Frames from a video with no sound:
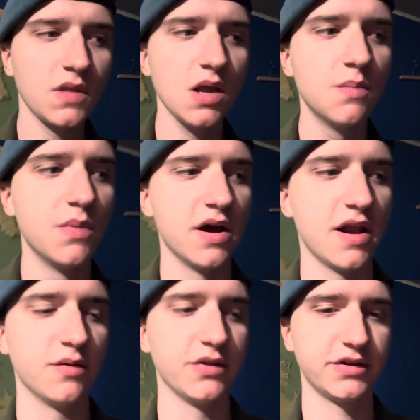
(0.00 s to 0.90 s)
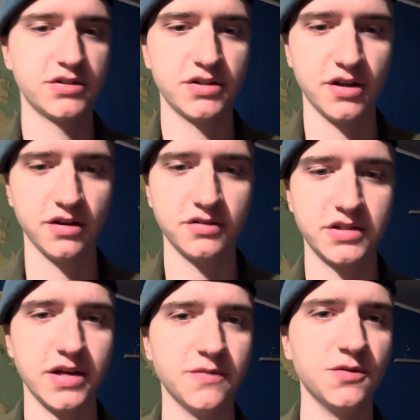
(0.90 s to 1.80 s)
but I would like to
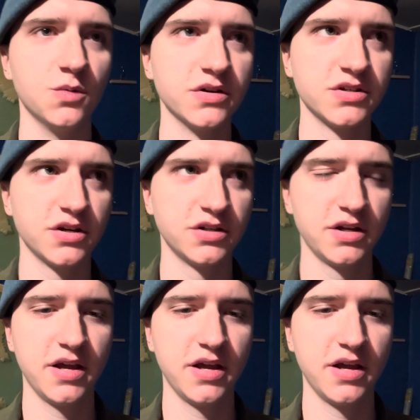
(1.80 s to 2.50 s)
say a few words on it,